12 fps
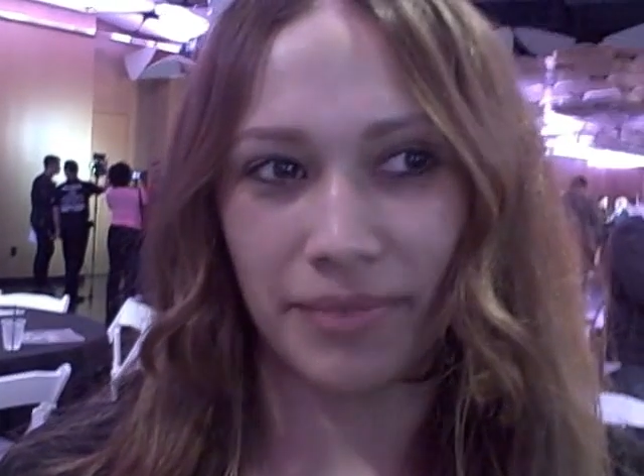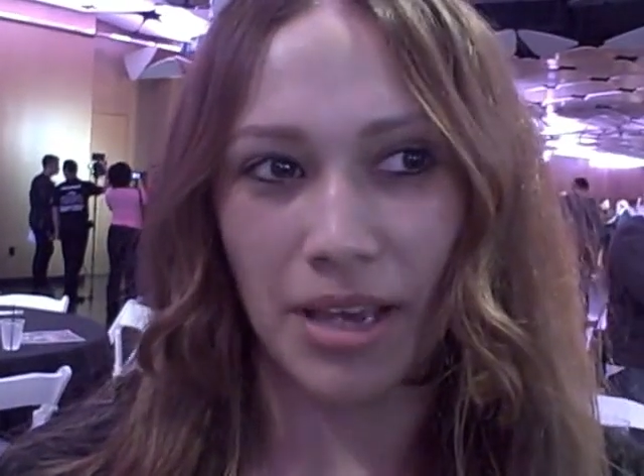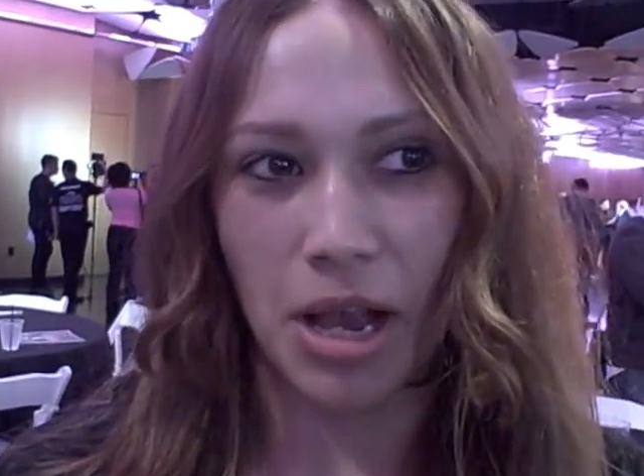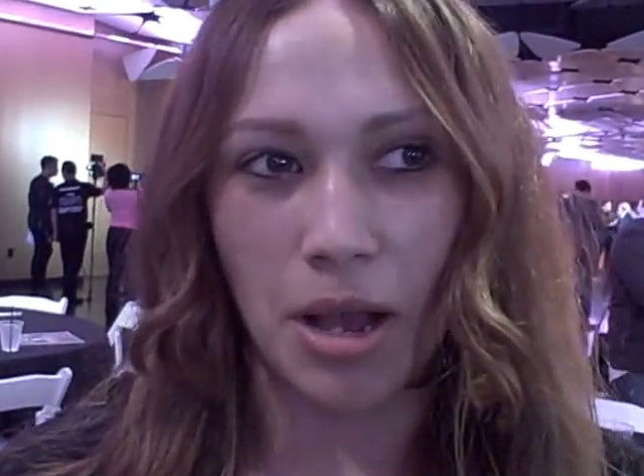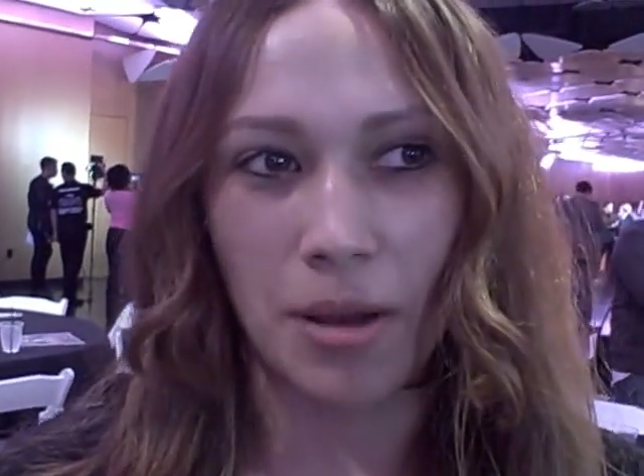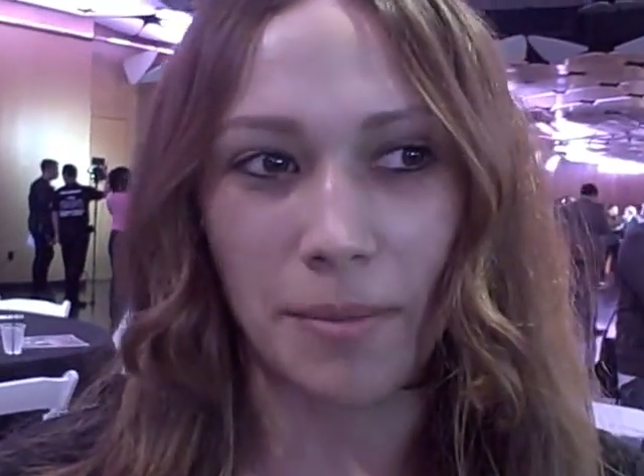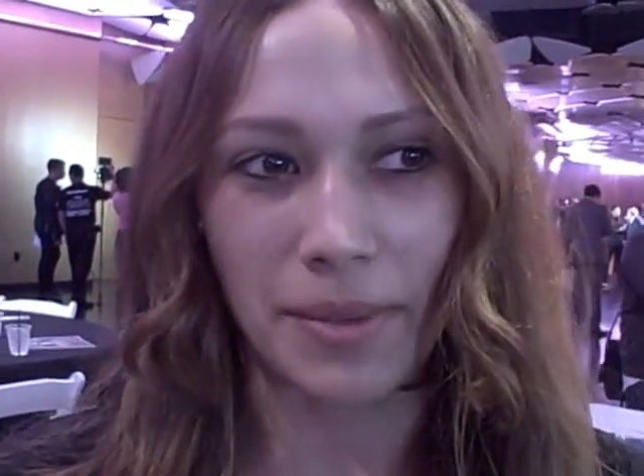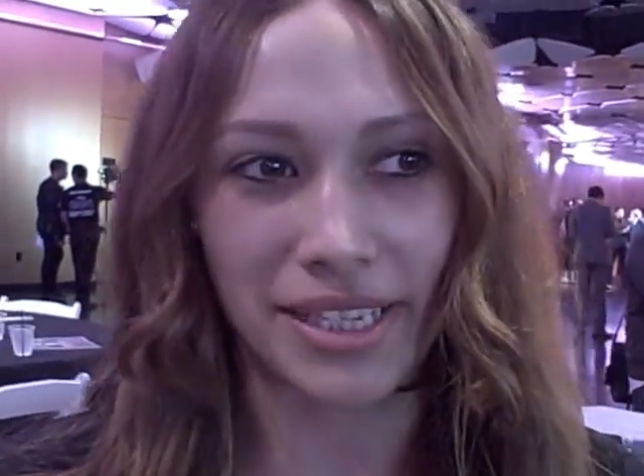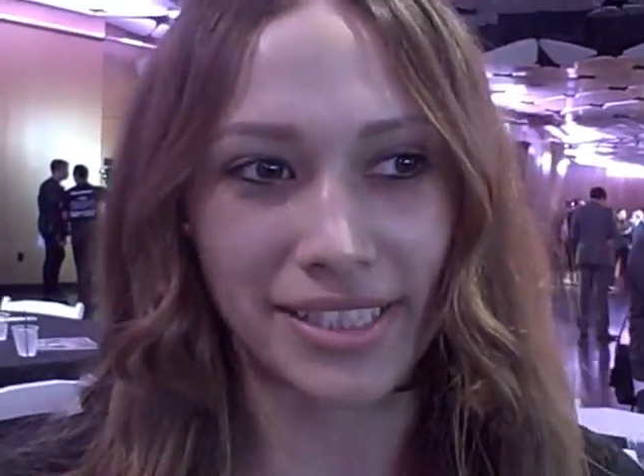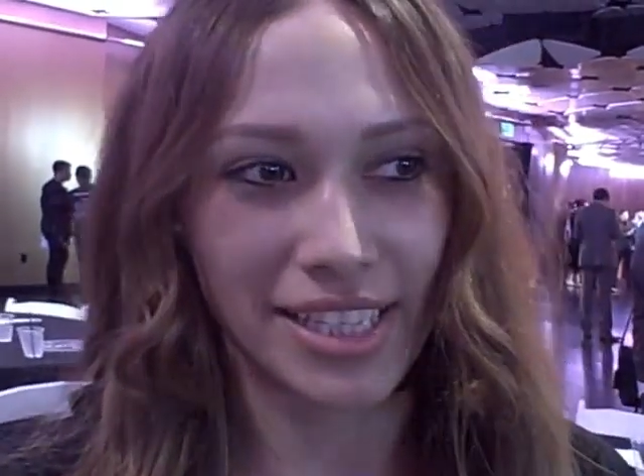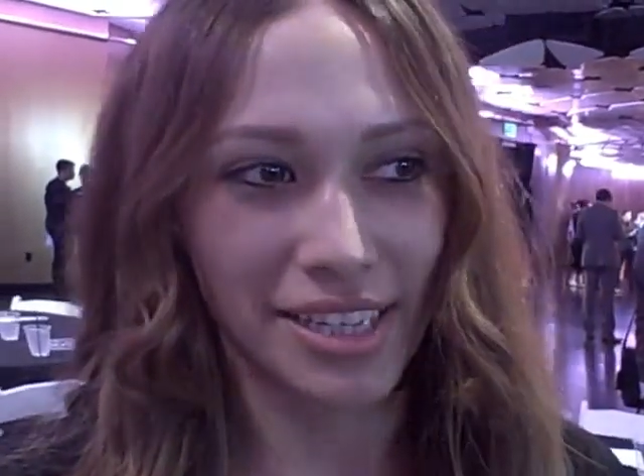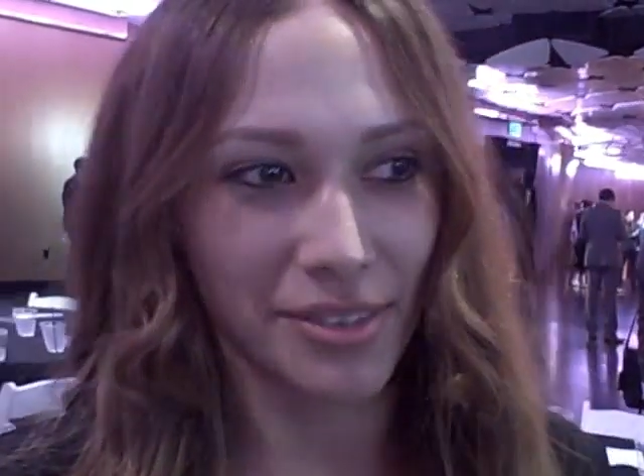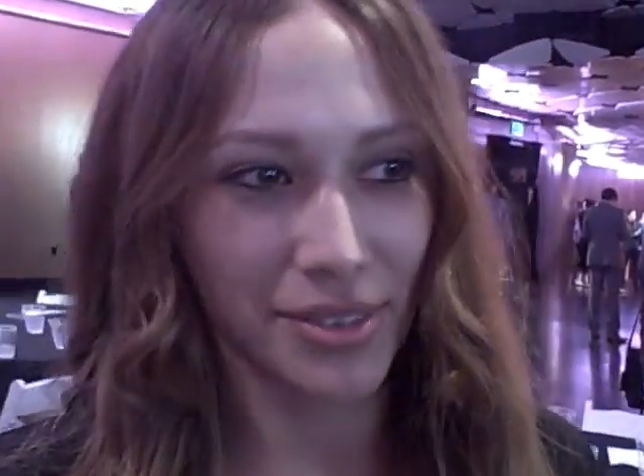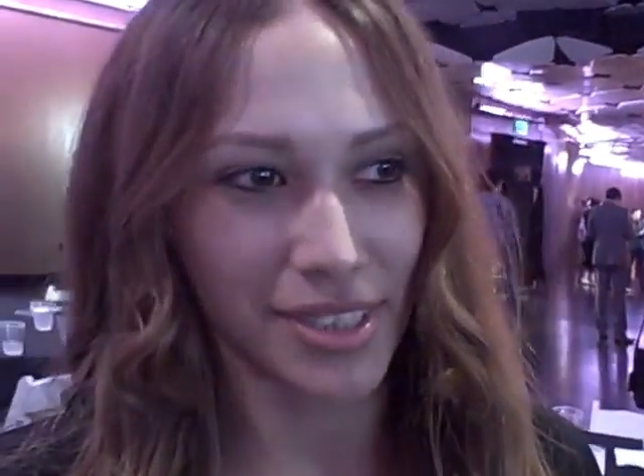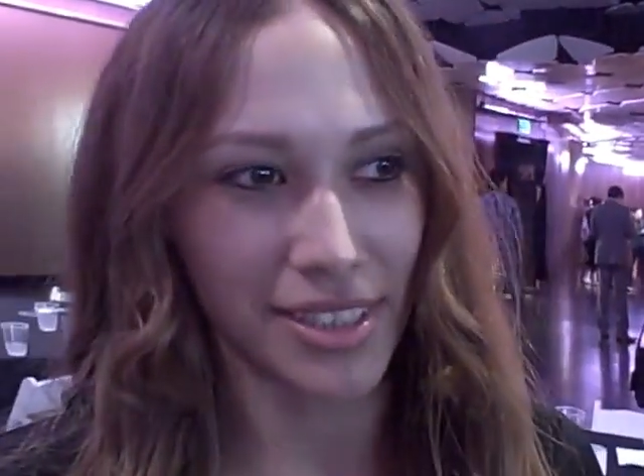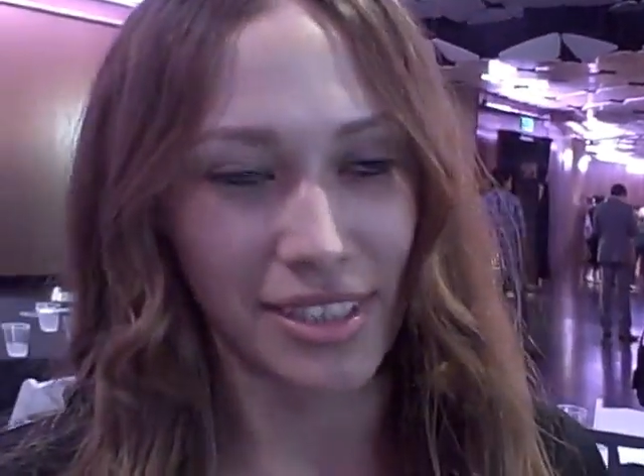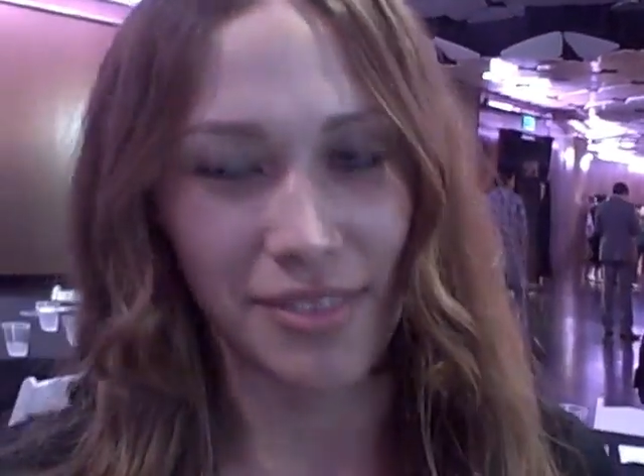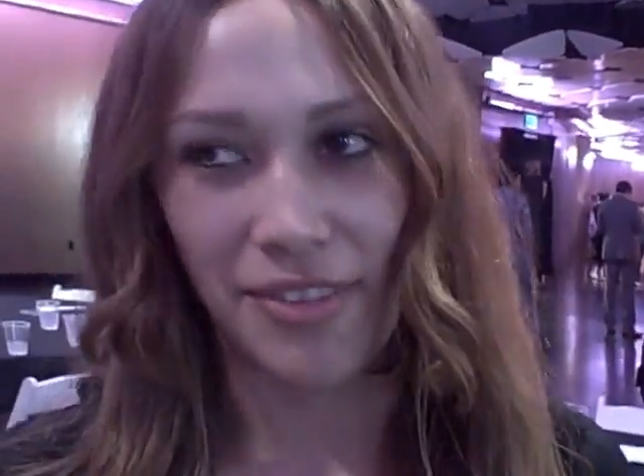He said he
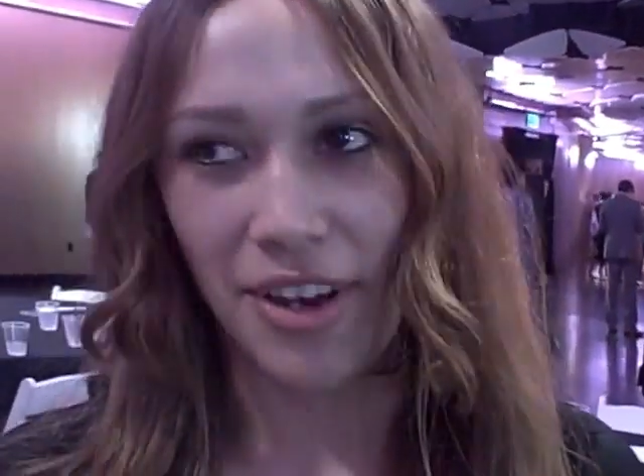was